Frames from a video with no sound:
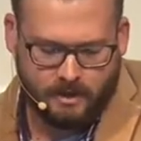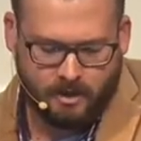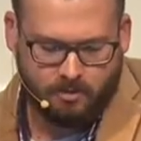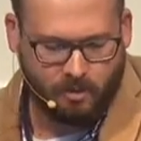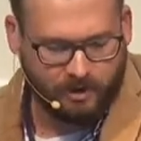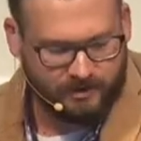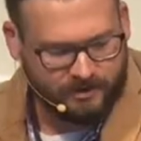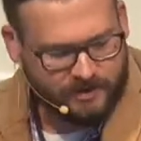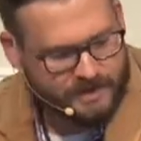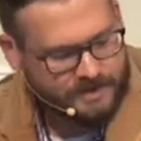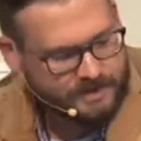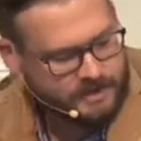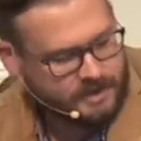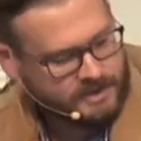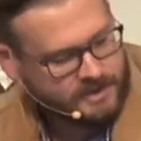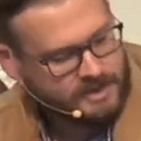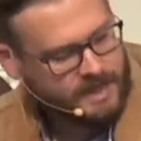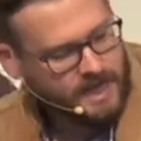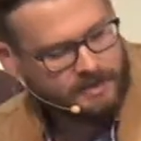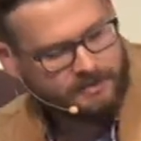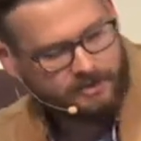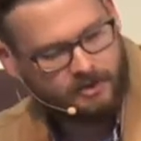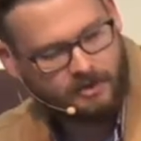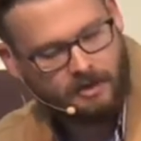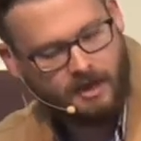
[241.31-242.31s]
But this is
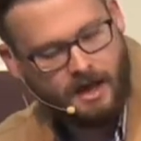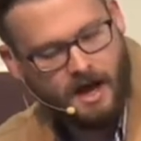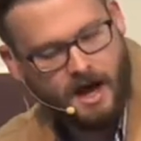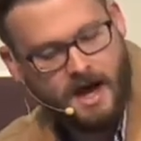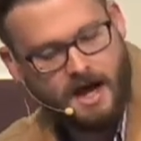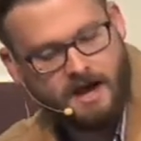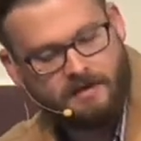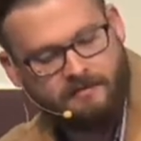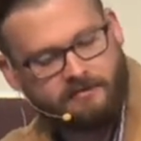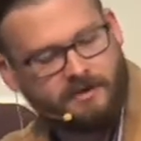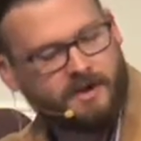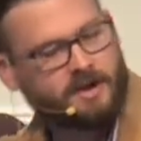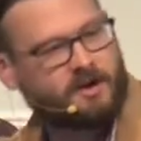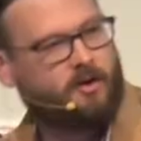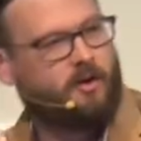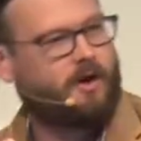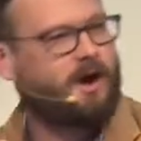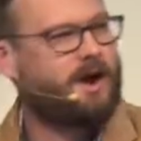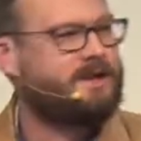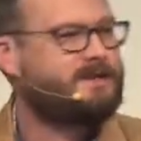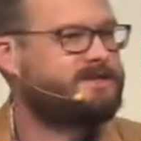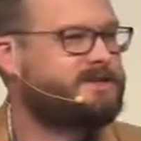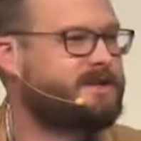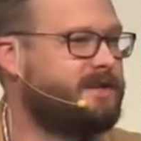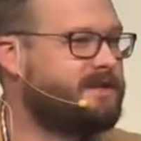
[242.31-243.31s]
not the life that
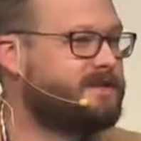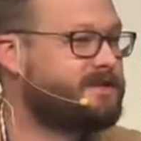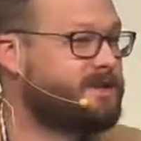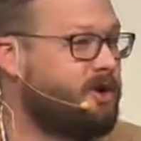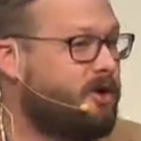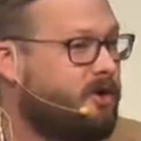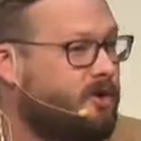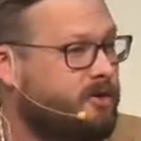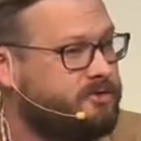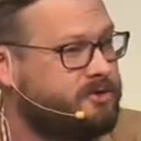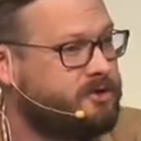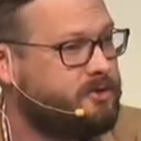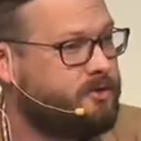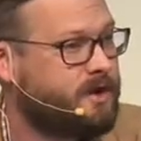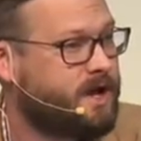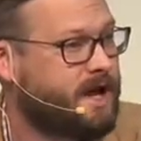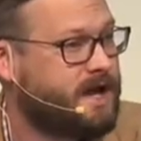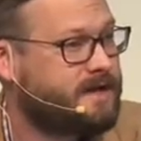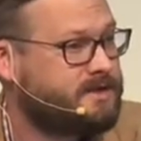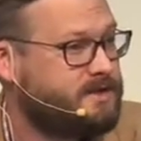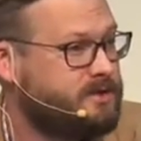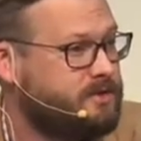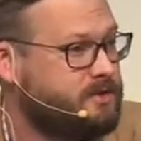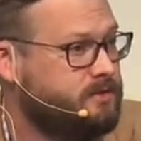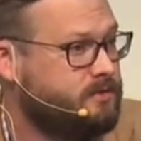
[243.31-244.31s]
Christ has called you and I
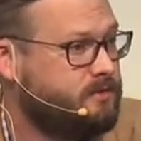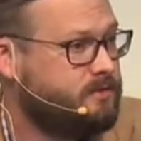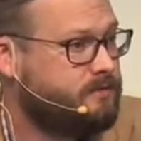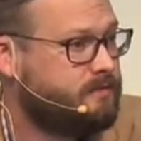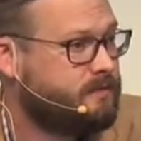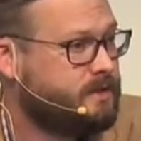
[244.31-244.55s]
to.